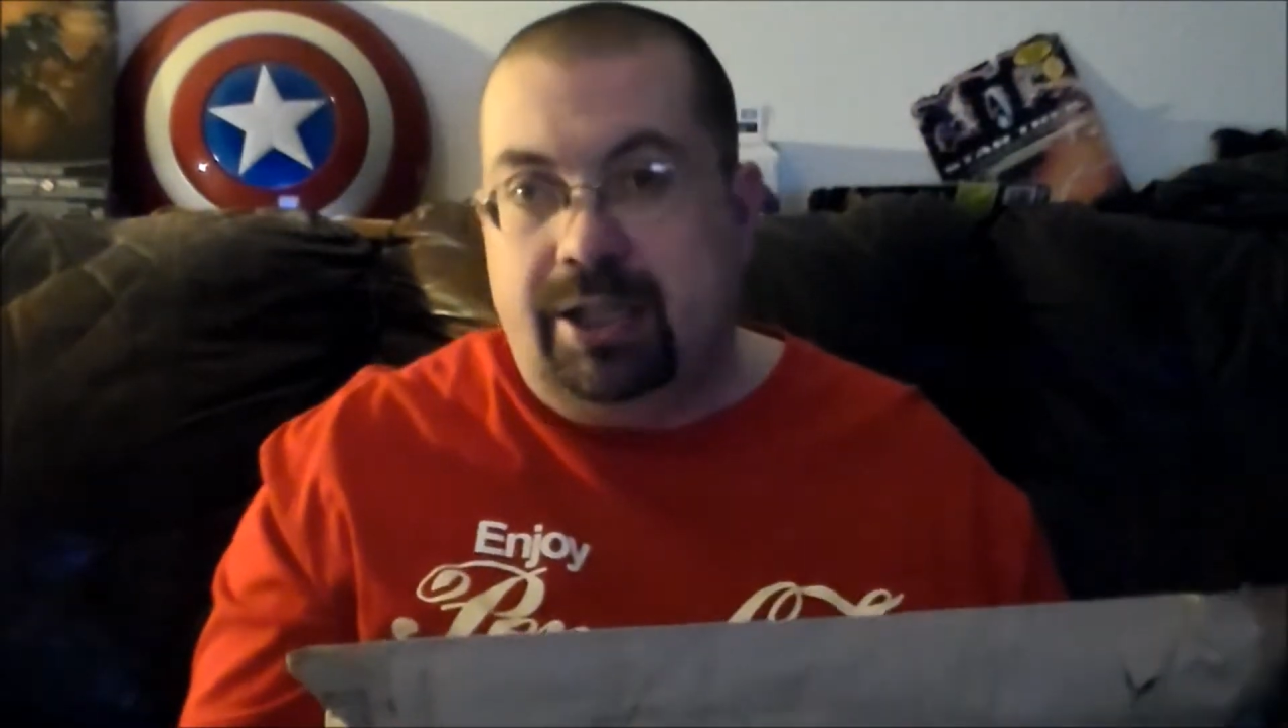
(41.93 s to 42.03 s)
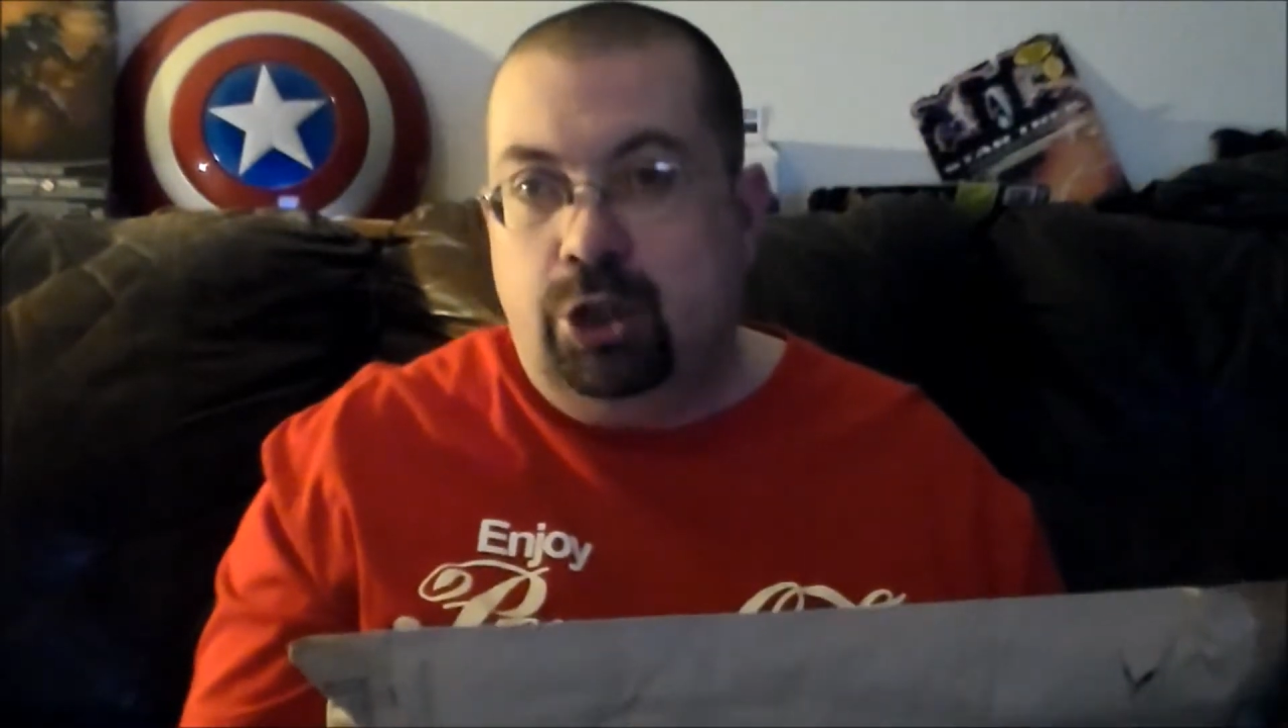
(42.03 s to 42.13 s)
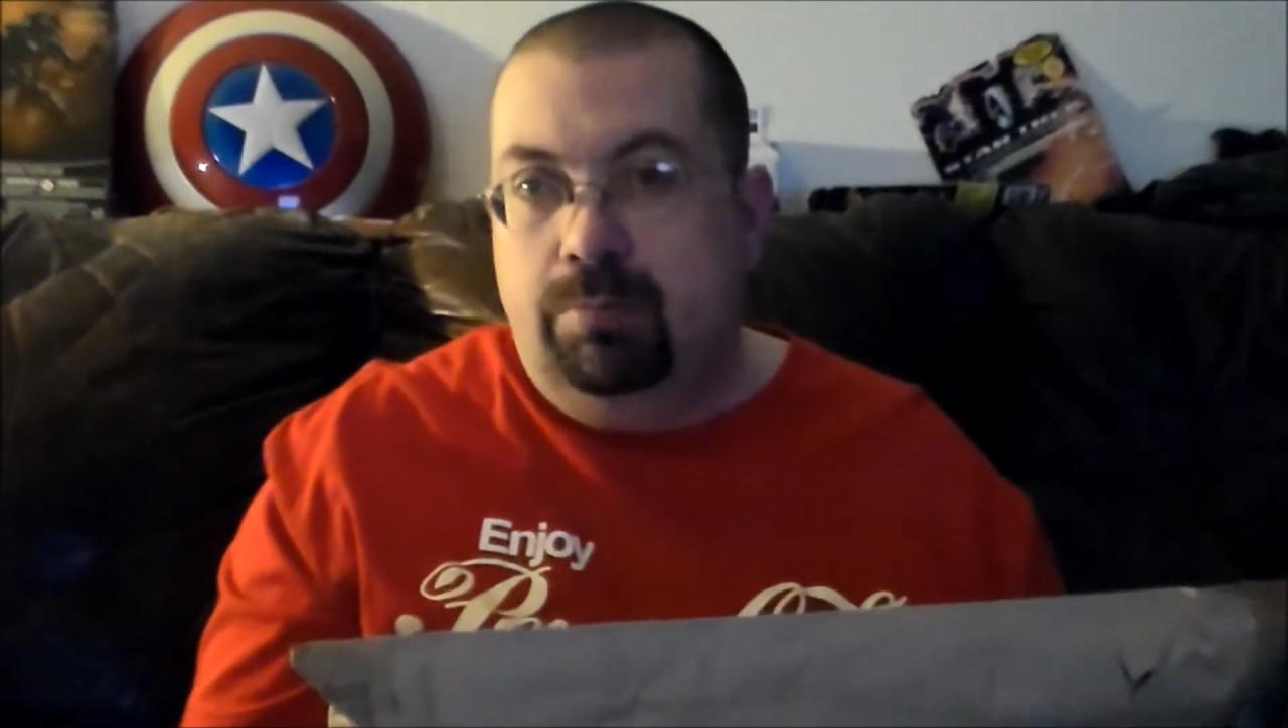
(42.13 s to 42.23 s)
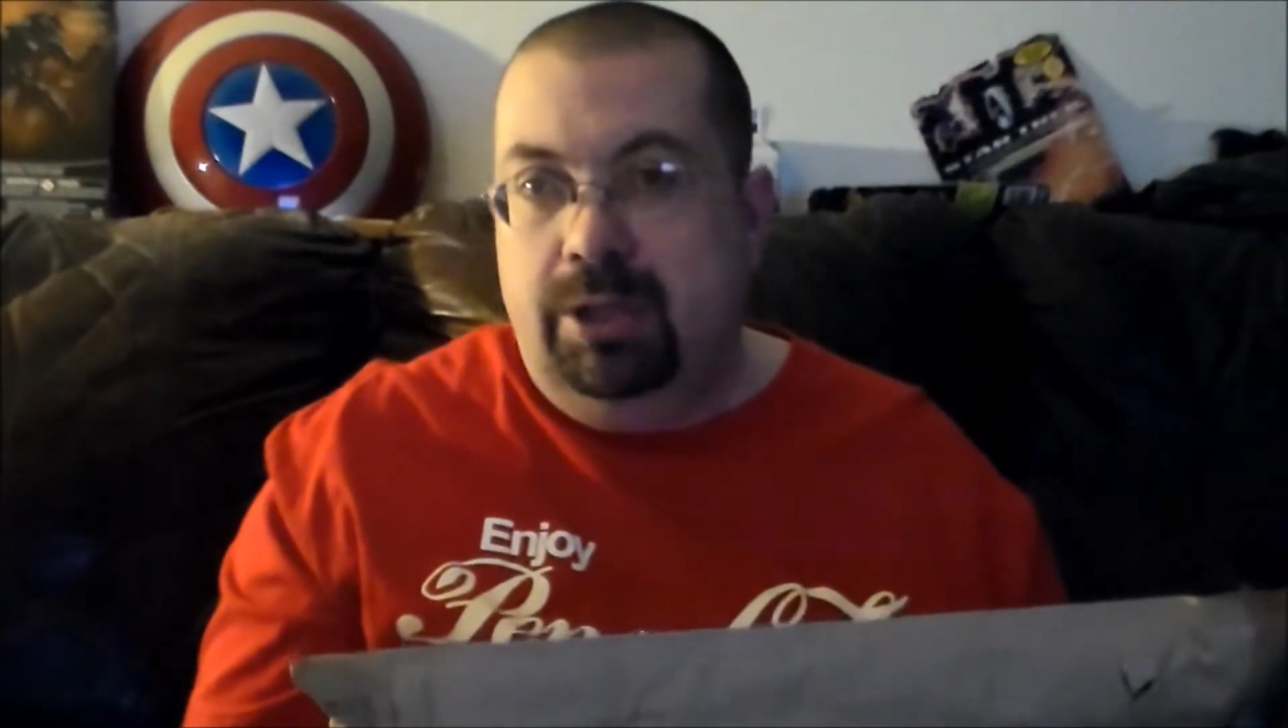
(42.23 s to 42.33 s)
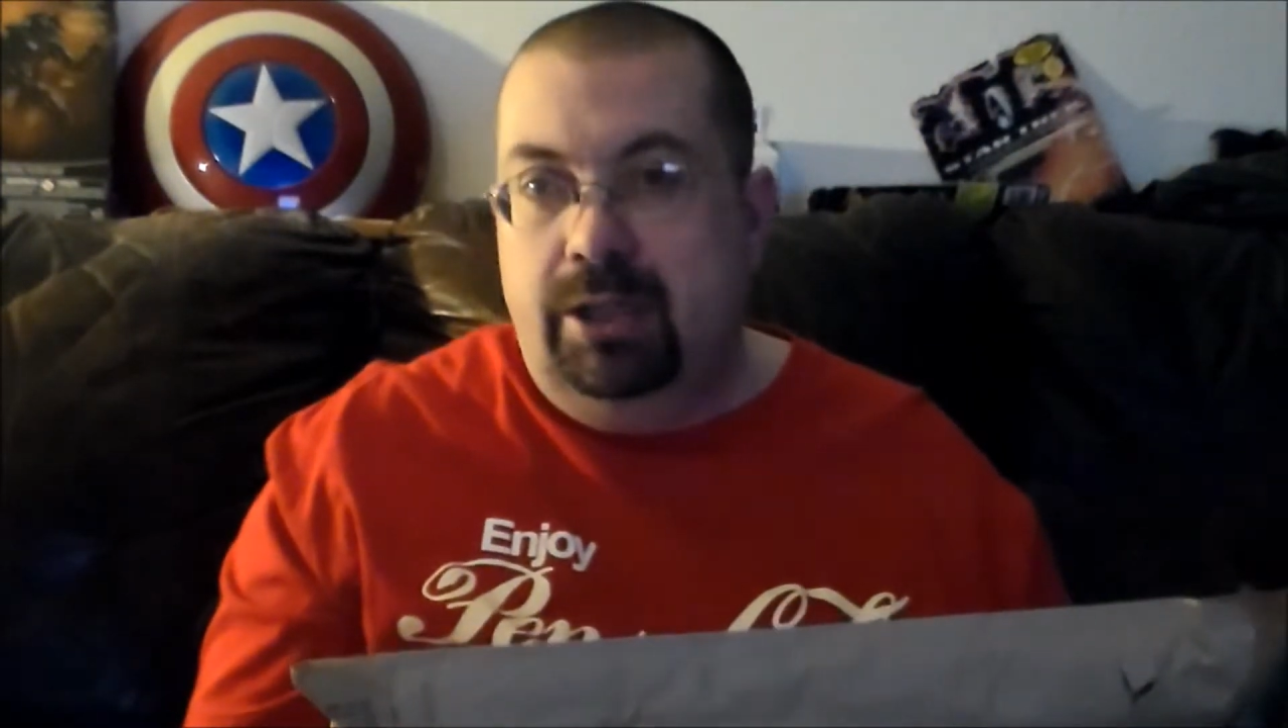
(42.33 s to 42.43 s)
It
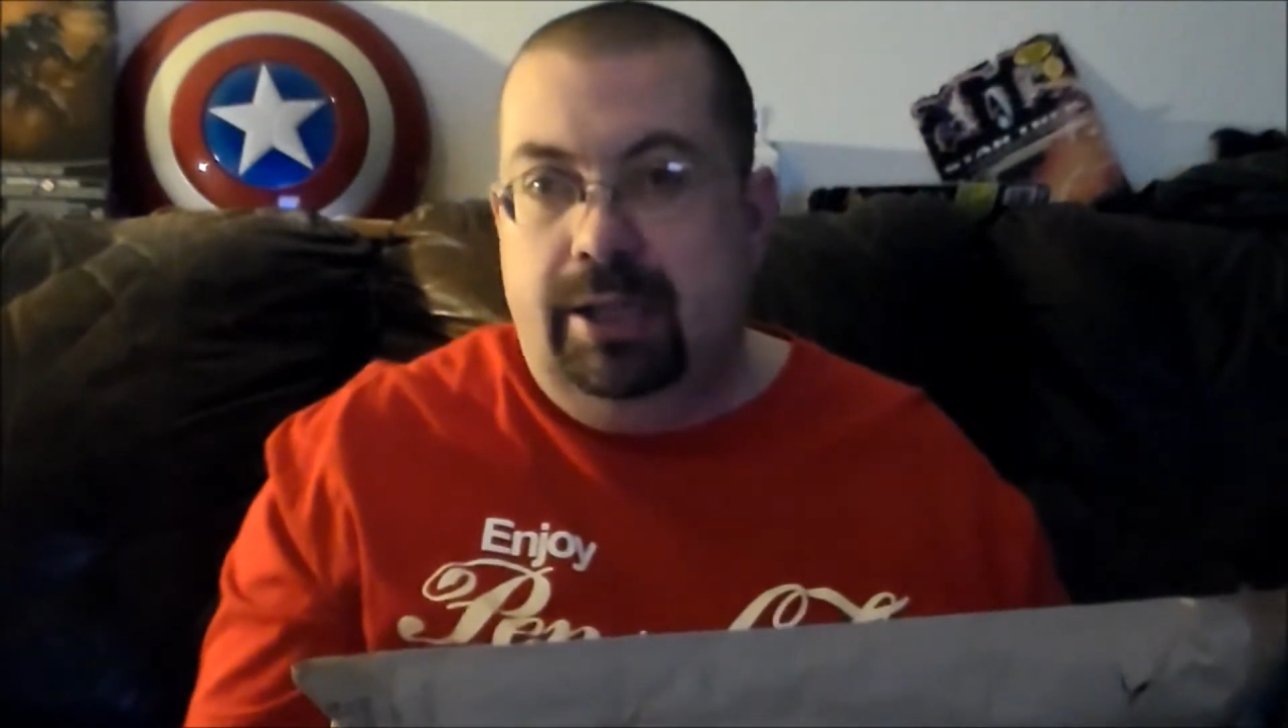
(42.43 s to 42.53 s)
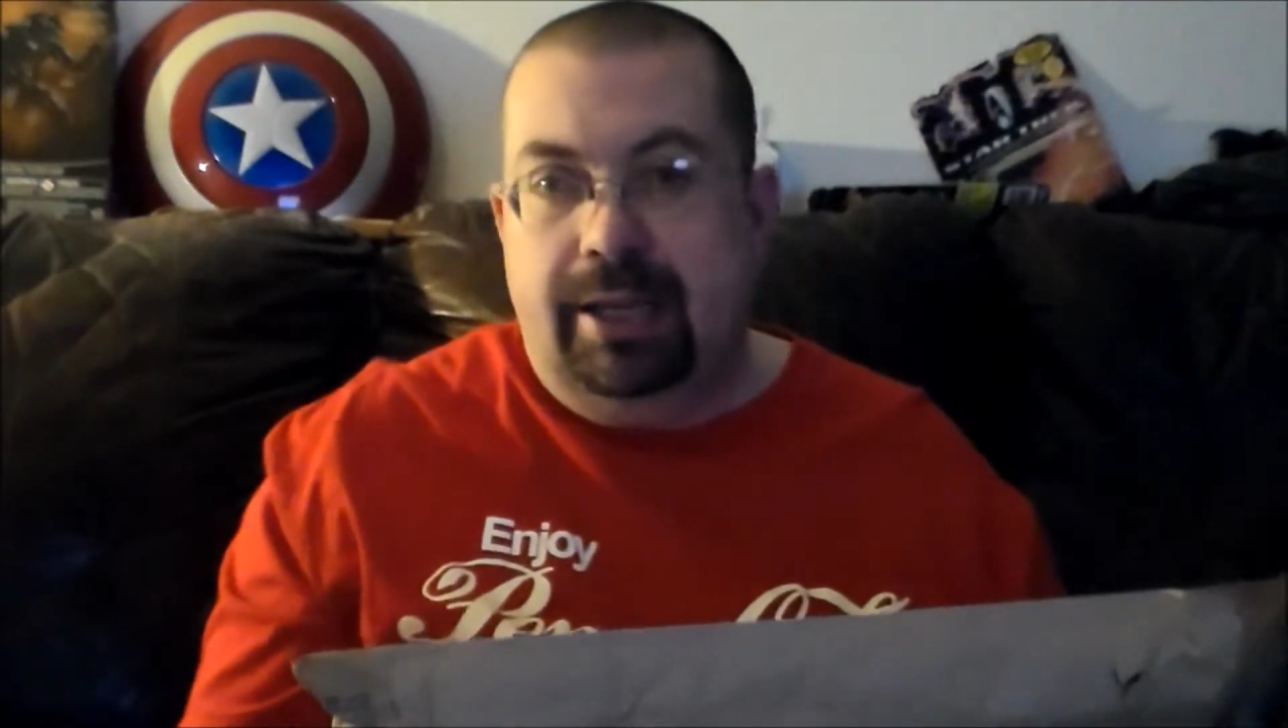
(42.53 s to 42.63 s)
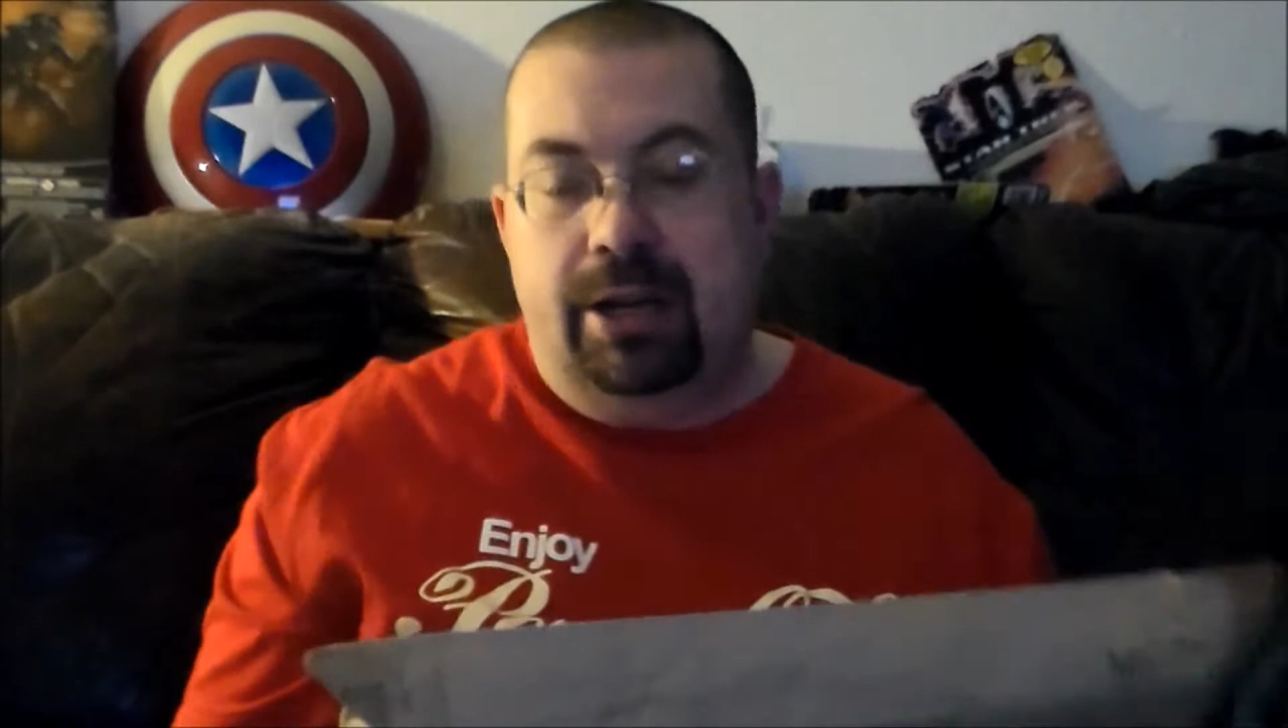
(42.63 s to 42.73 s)
could be,